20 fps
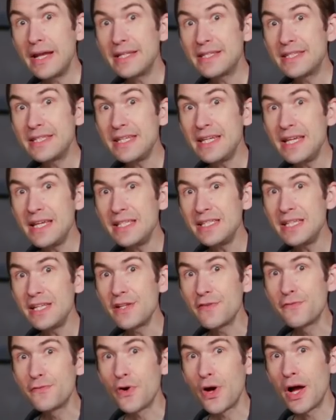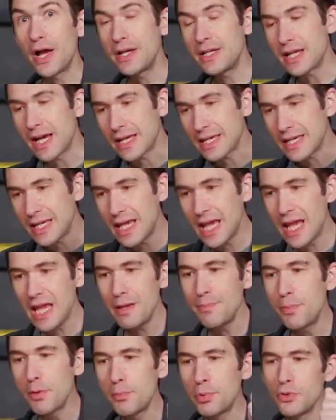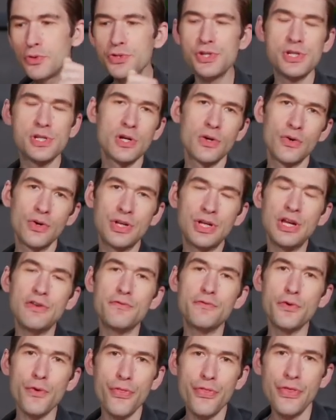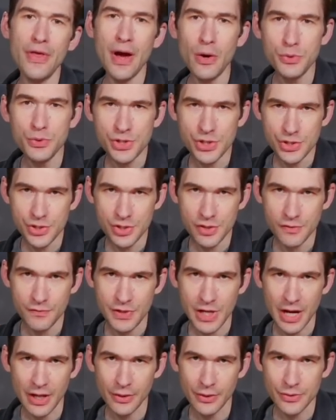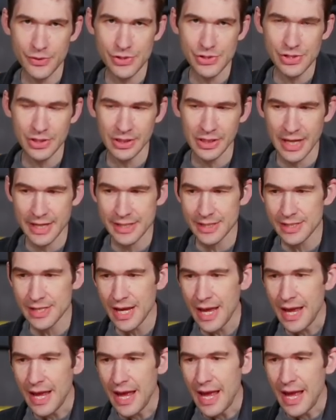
and it's easy to find a capable surrogate for thousands of dollars less.